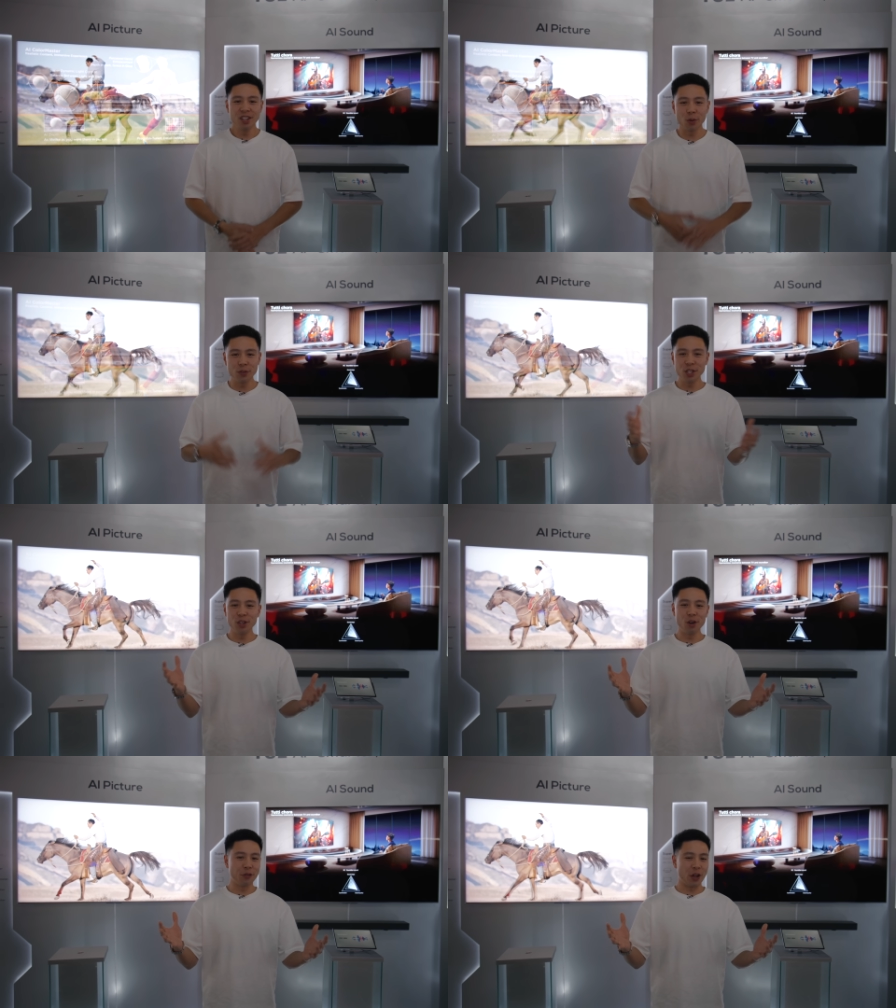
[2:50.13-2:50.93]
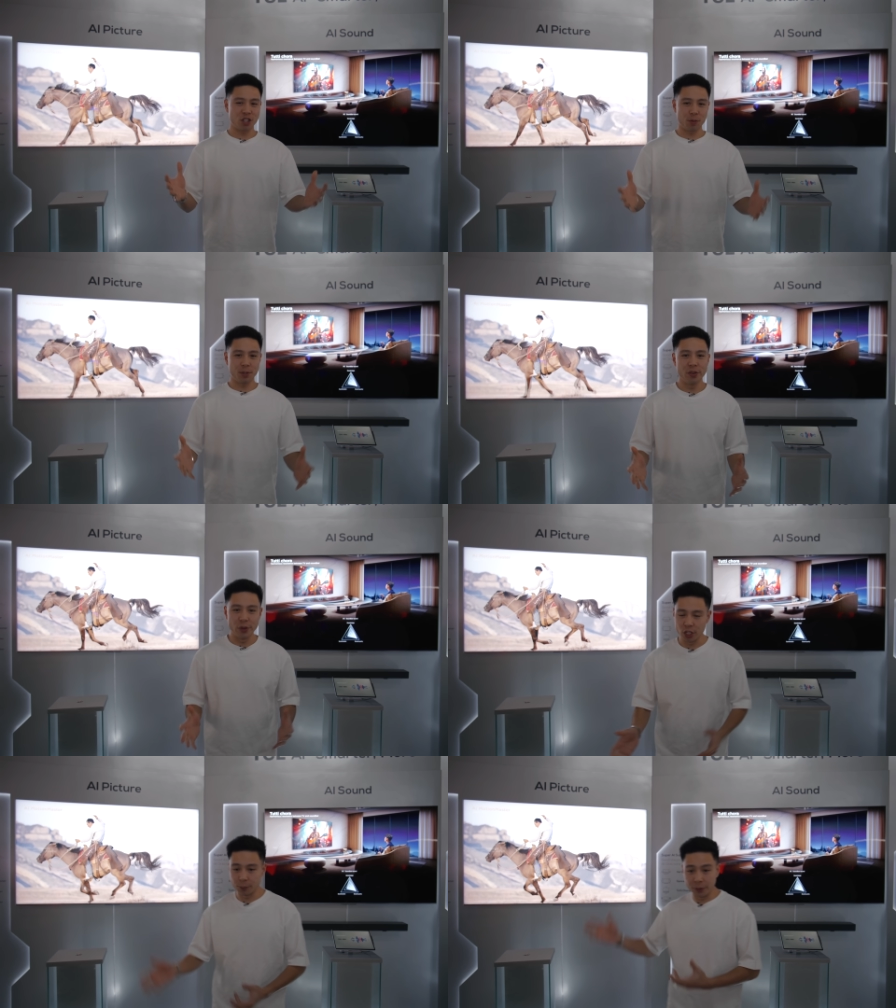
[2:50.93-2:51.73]
So we've seen the new flagship
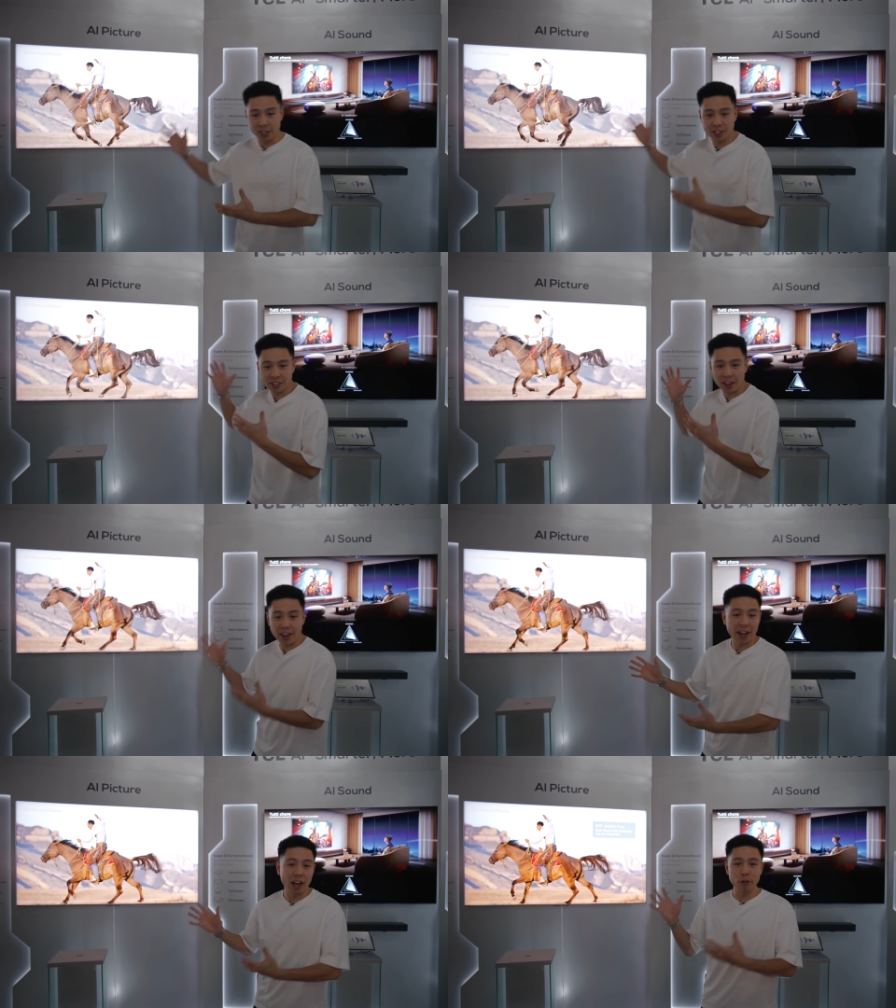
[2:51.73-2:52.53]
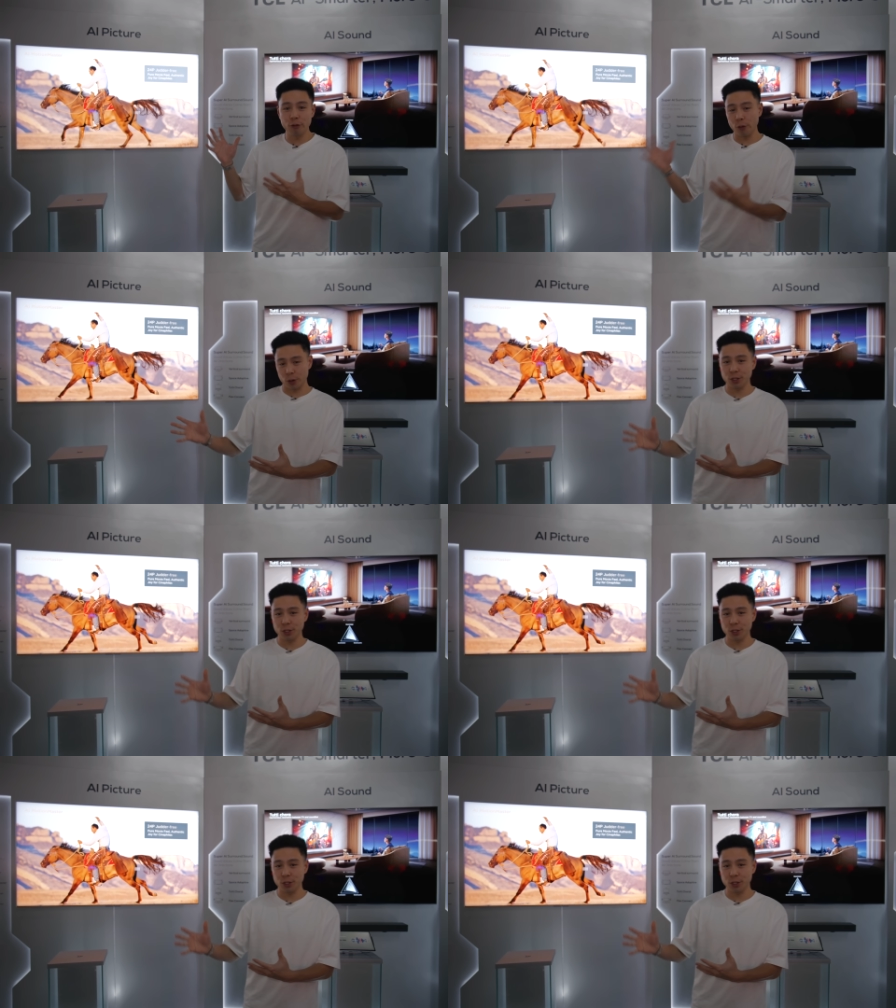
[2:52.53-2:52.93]
TVs, but this is AI for